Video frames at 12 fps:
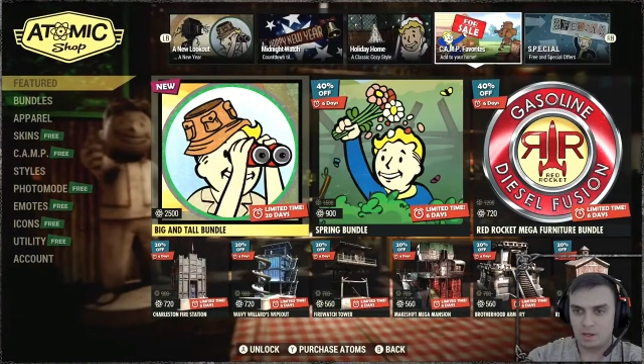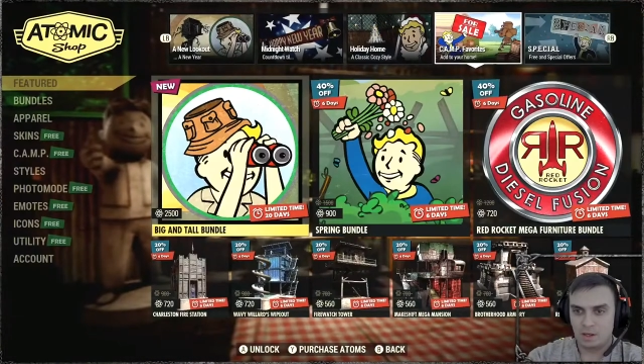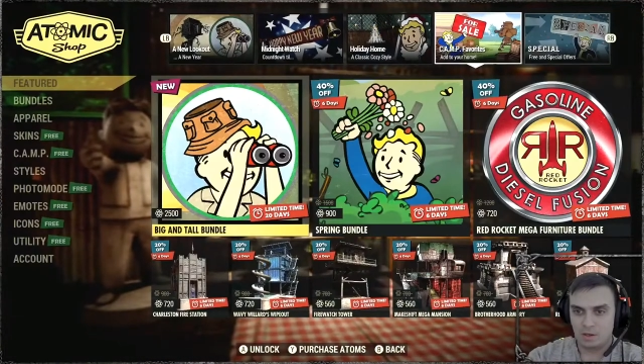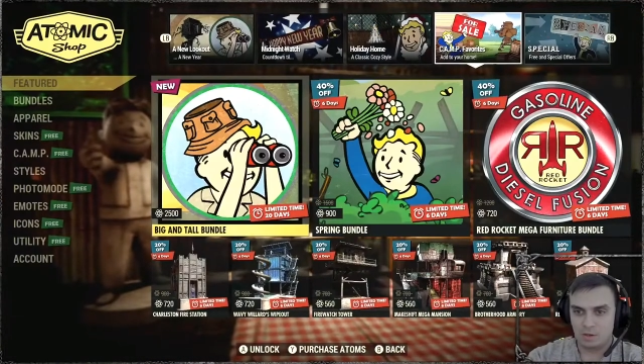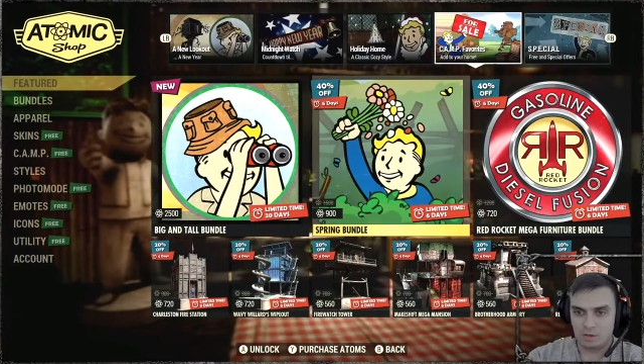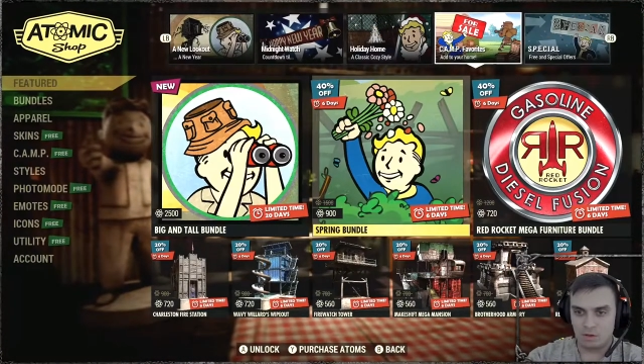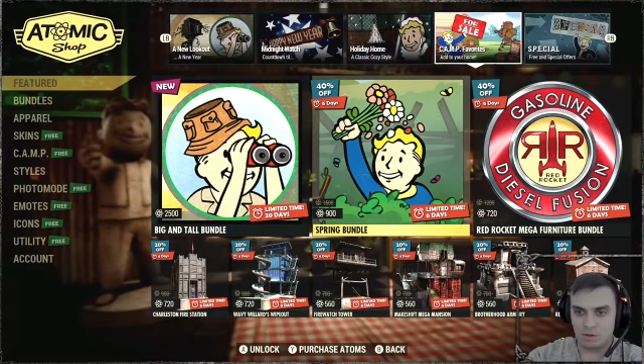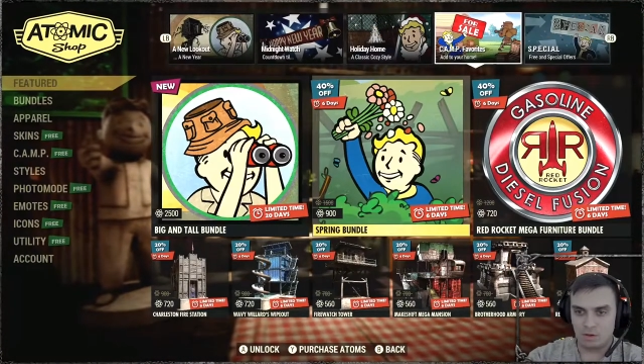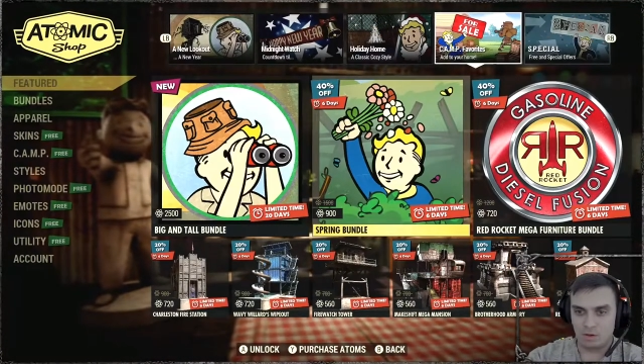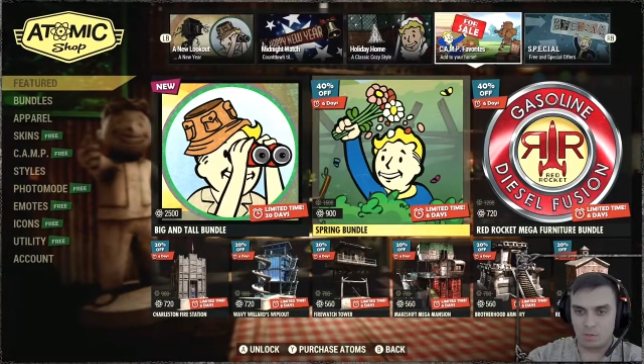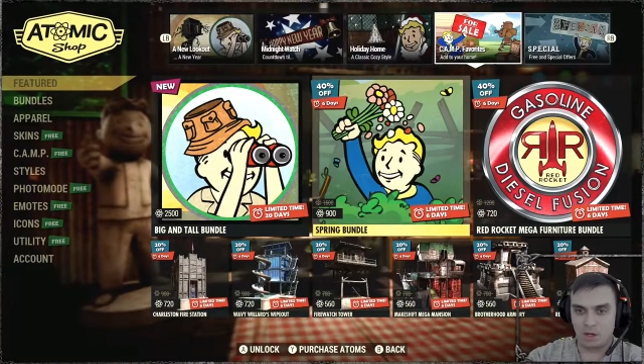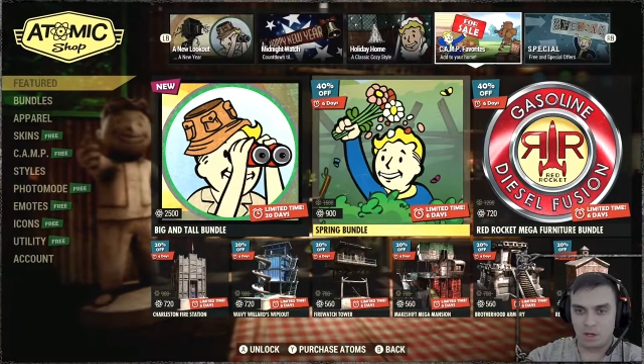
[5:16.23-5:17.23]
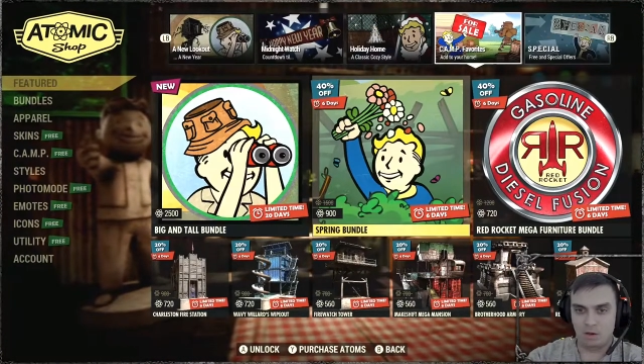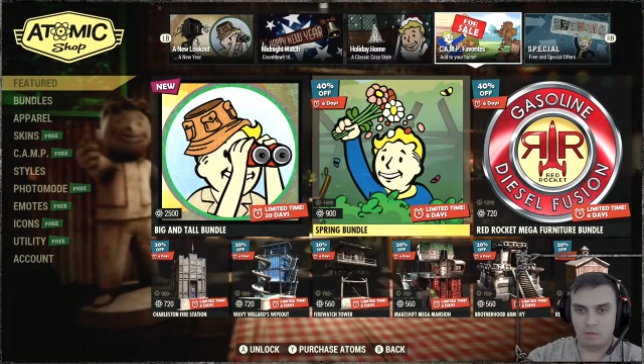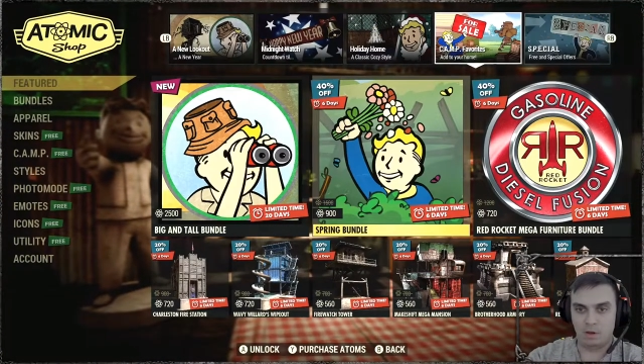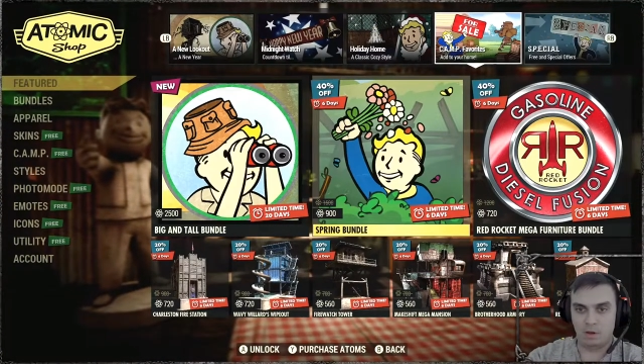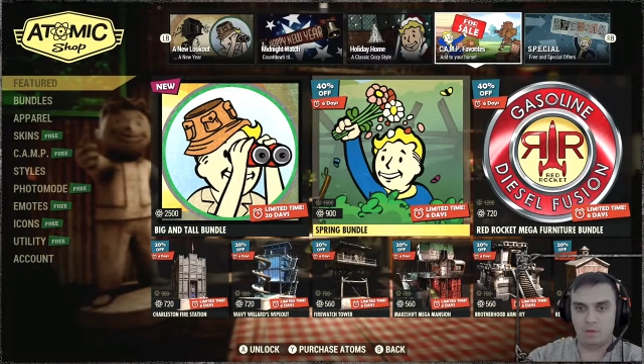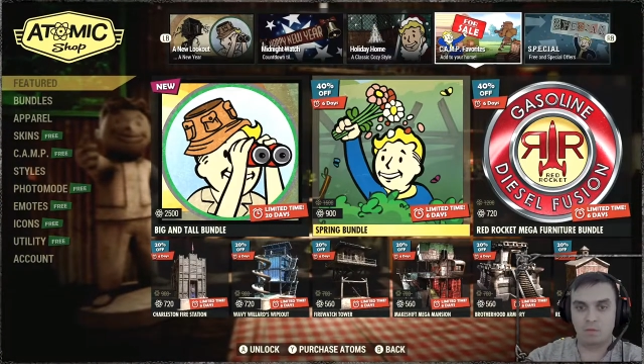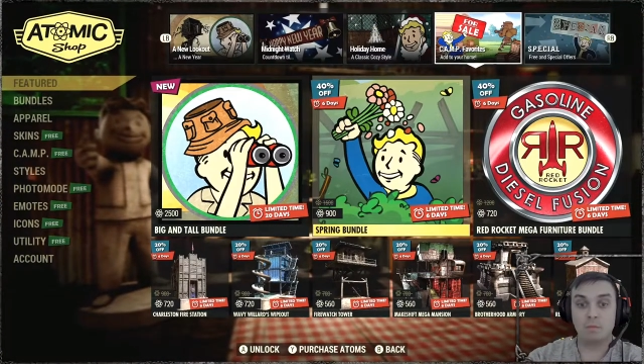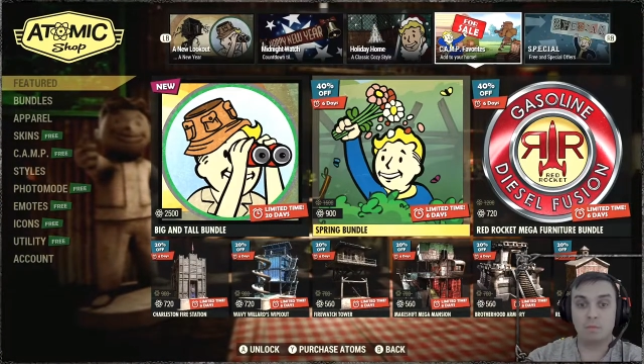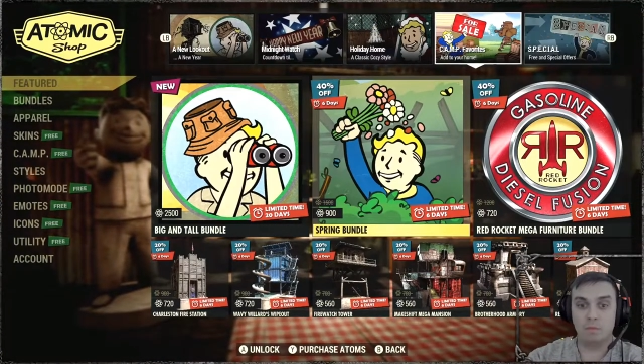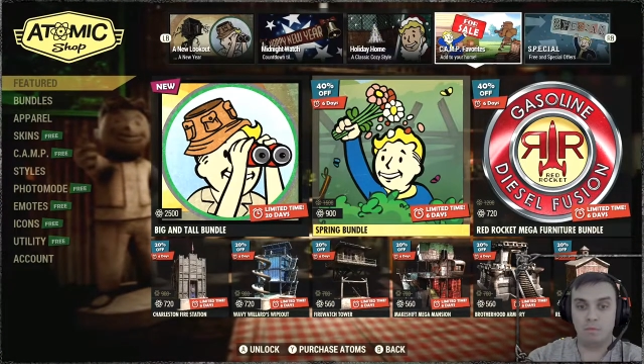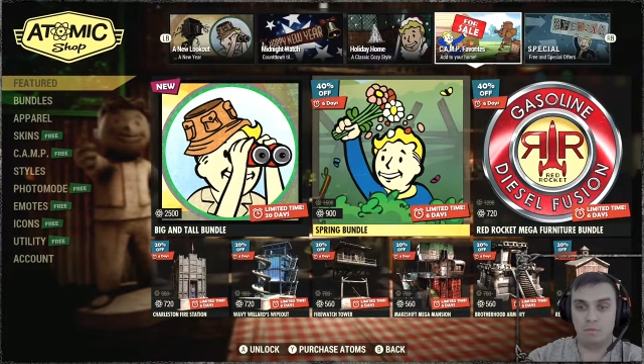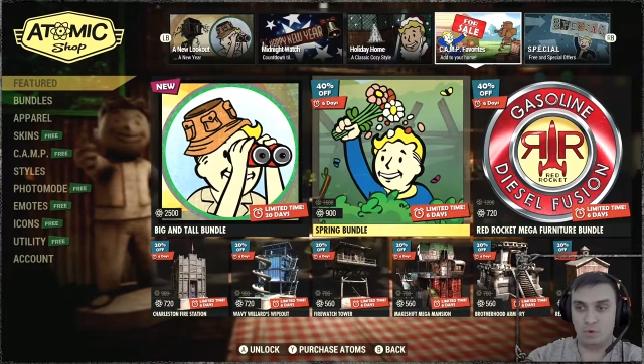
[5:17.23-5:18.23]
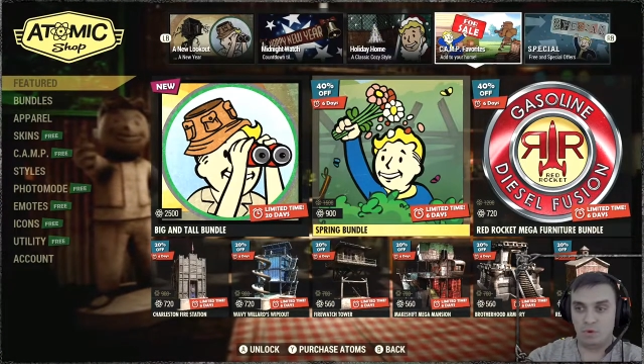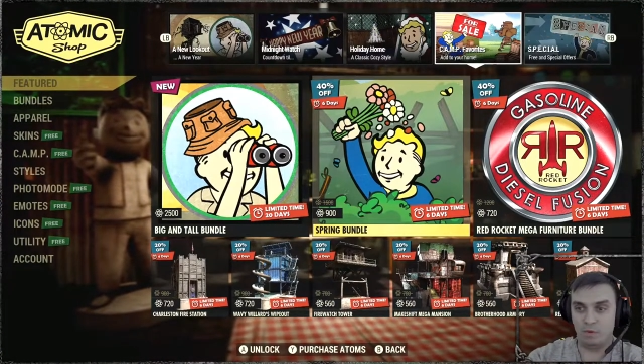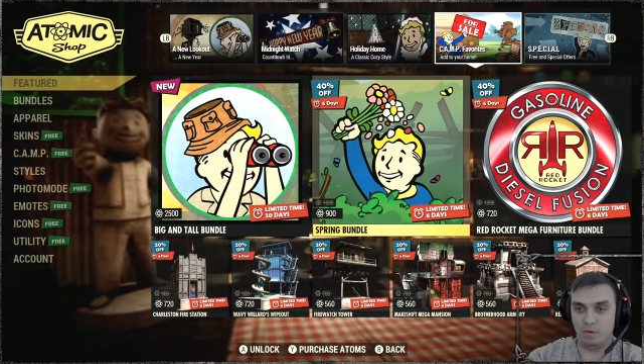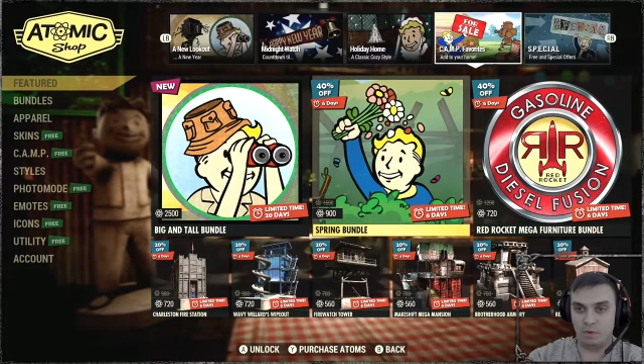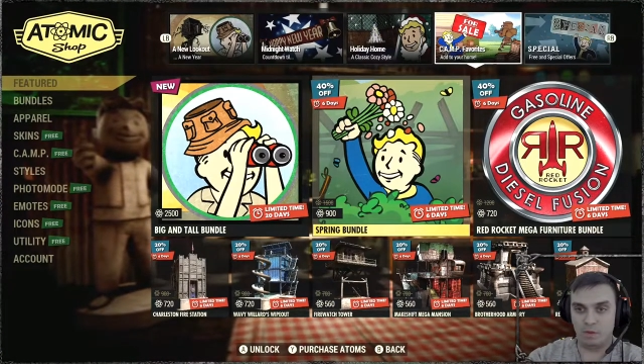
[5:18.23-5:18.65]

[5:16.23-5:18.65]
So I might even gonna review